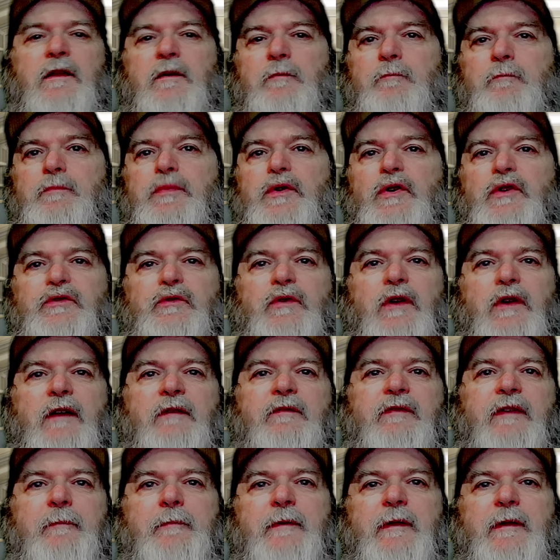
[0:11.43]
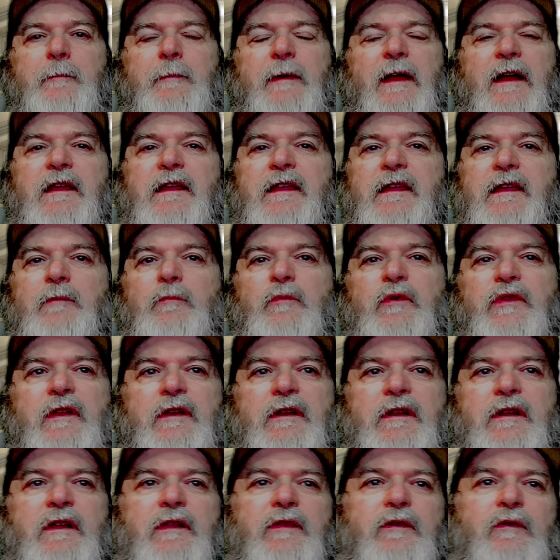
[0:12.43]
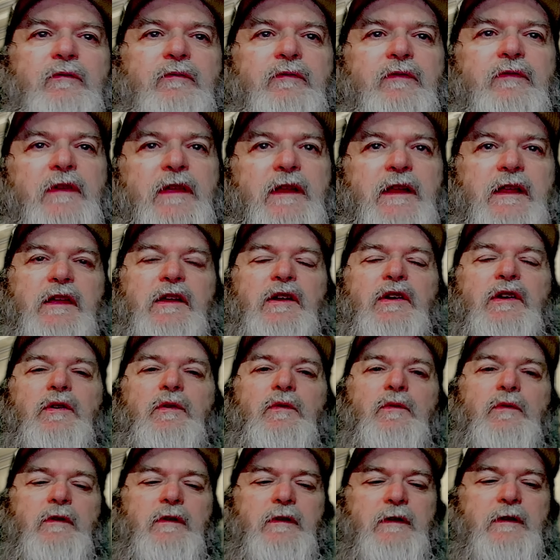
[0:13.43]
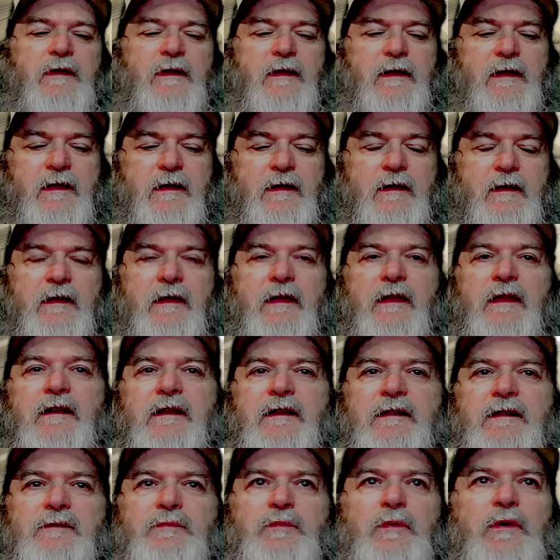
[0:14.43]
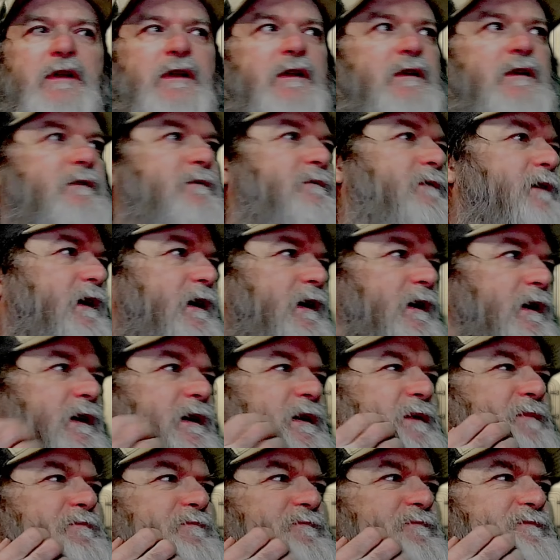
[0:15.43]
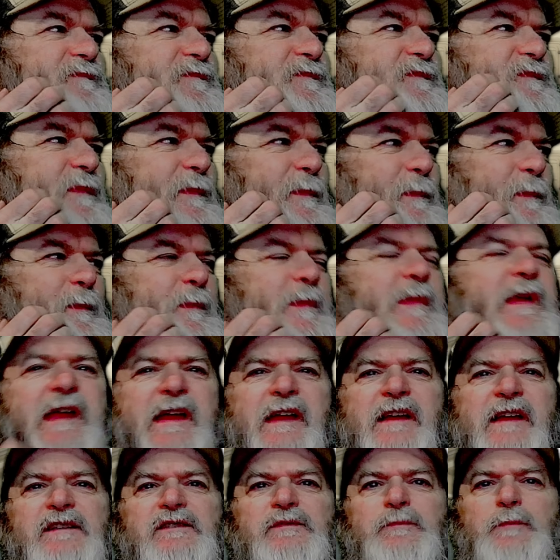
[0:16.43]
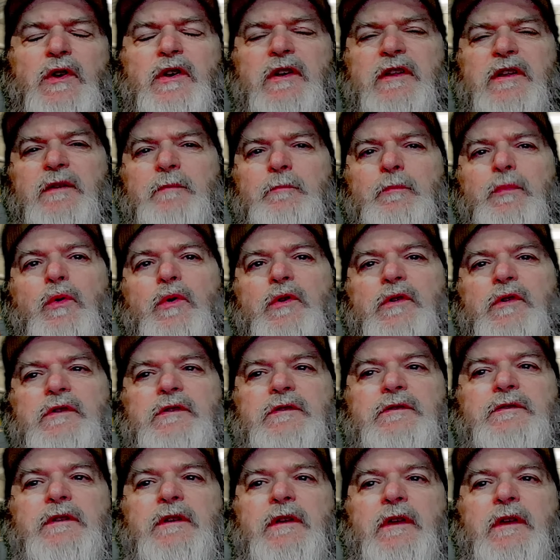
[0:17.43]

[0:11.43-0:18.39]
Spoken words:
Bushcraft family back again with another video. And this one, it's pretty important.